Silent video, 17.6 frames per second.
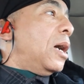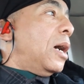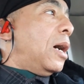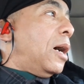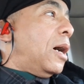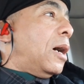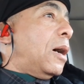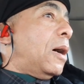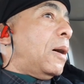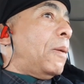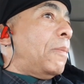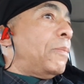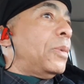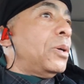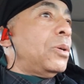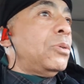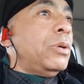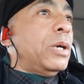
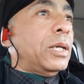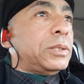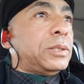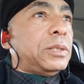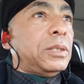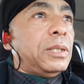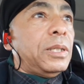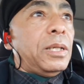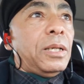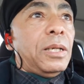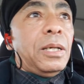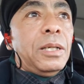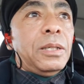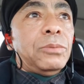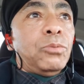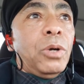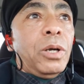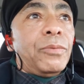Who else
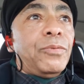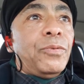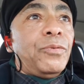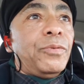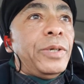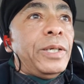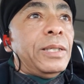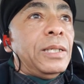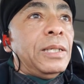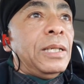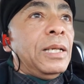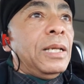working for free?